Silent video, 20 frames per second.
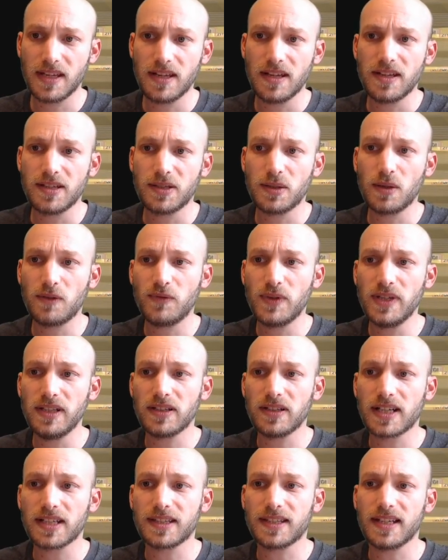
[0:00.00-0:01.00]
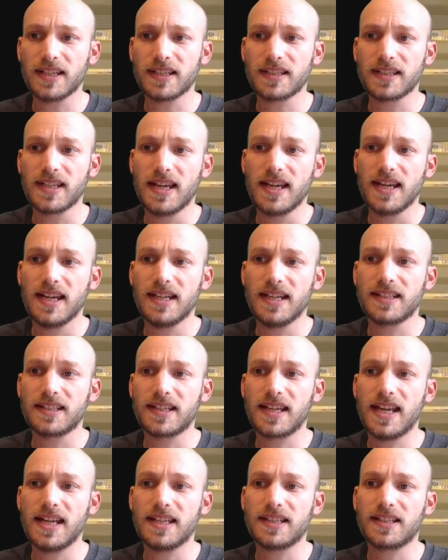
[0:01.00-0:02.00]
So if we look at this,
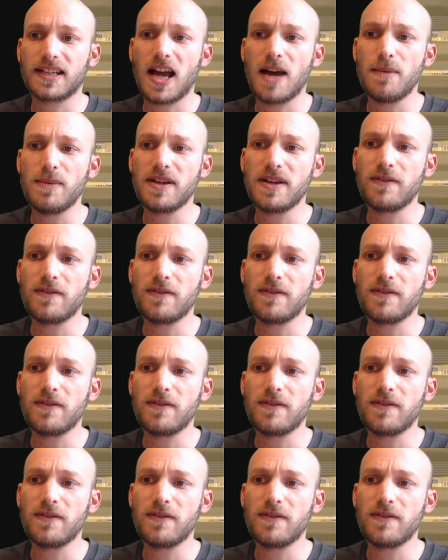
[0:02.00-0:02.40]
it's coming